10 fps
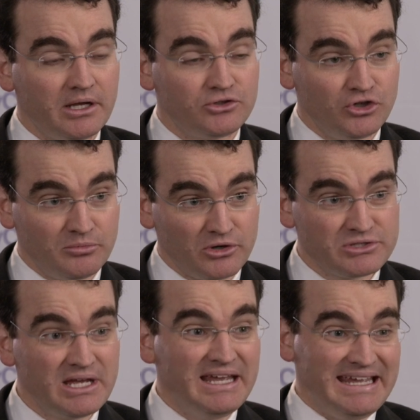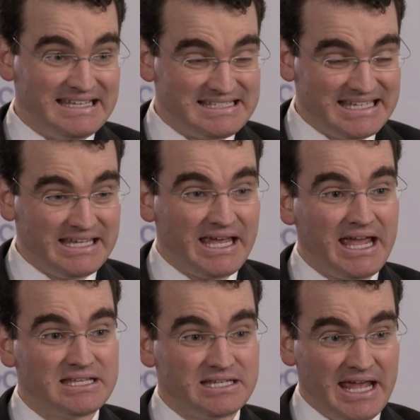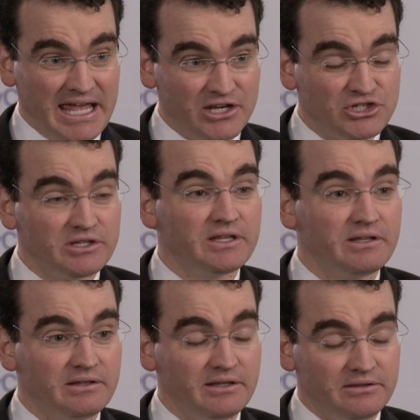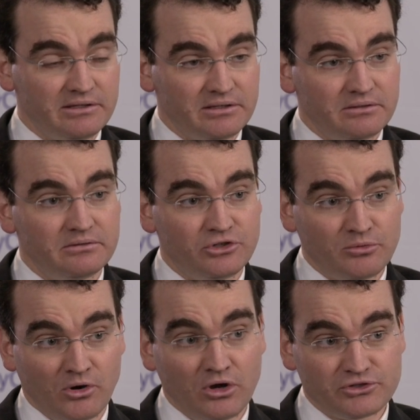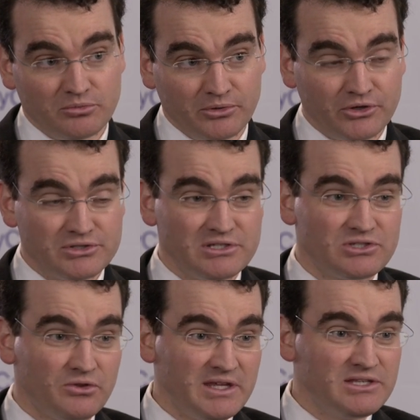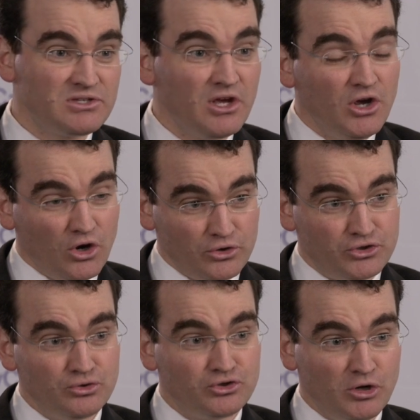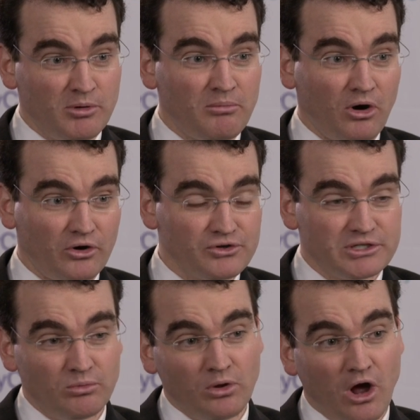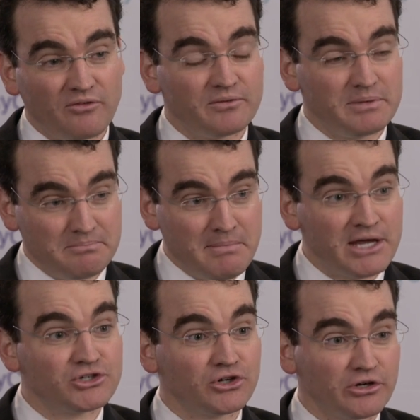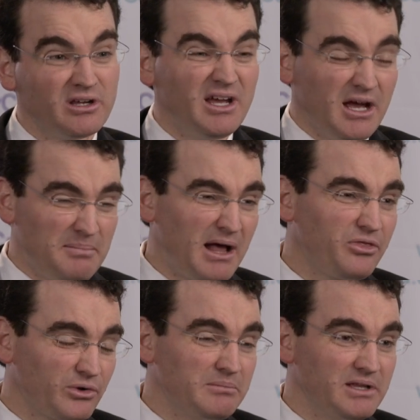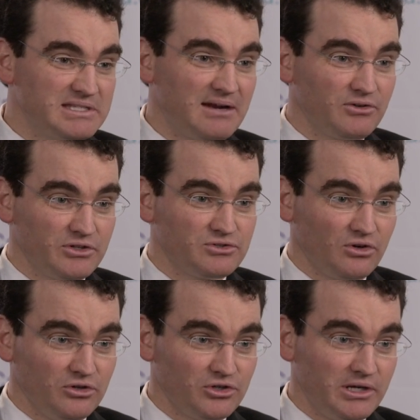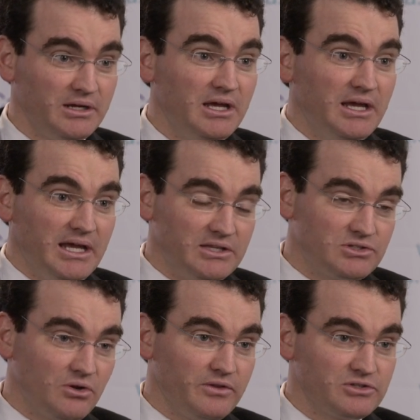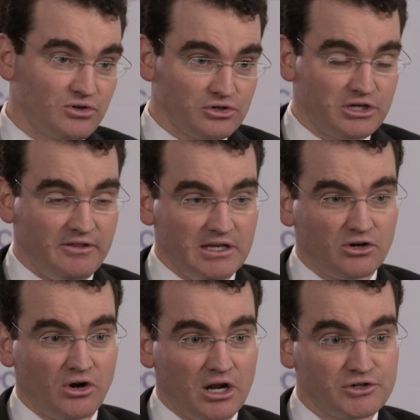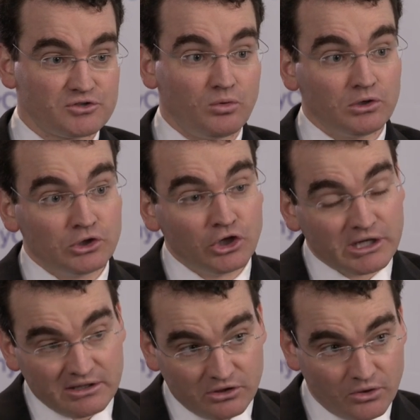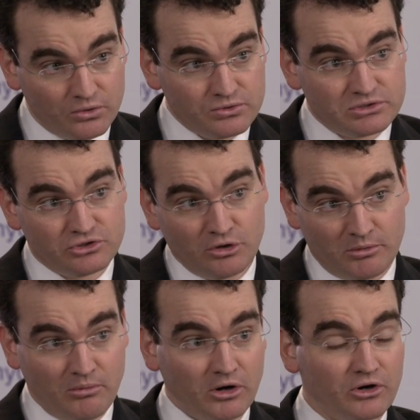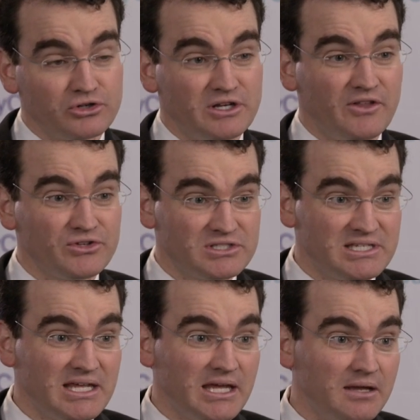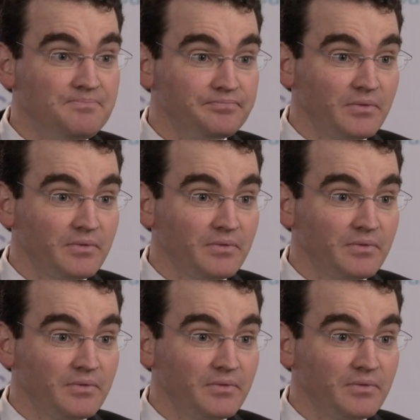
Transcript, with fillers: uh, tumors, and CEA is an antigen that, that the tumor also produces. So these are two tumor markers that will often be measured about three months after the surgery. And so the surgeon and the endocrinologist will look at those tumor markers and they'll see